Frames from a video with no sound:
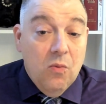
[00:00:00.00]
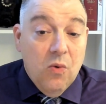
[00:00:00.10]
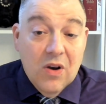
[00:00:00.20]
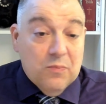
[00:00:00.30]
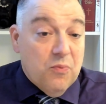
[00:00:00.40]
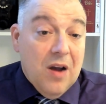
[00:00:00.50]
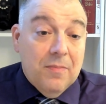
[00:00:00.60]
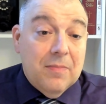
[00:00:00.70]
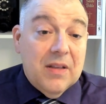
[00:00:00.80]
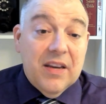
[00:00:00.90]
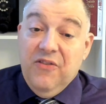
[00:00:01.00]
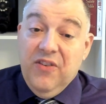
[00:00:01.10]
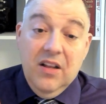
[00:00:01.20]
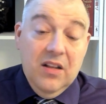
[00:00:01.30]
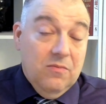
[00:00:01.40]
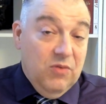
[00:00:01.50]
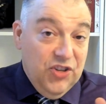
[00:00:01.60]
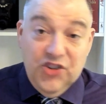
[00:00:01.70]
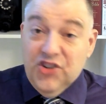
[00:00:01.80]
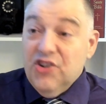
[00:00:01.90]
was probably filled with
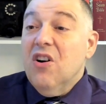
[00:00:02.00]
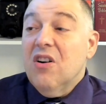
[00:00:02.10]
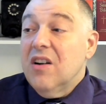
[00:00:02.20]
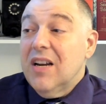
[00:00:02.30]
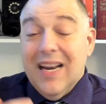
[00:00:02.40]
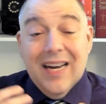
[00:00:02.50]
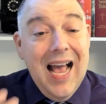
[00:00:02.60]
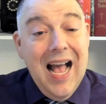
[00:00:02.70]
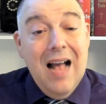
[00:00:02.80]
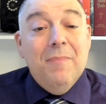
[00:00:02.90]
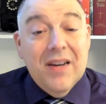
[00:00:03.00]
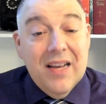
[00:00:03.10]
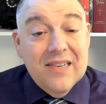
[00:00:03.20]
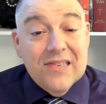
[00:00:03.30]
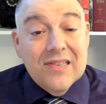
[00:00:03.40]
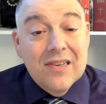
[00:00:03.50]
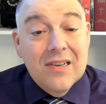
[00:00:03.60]
joy and happiness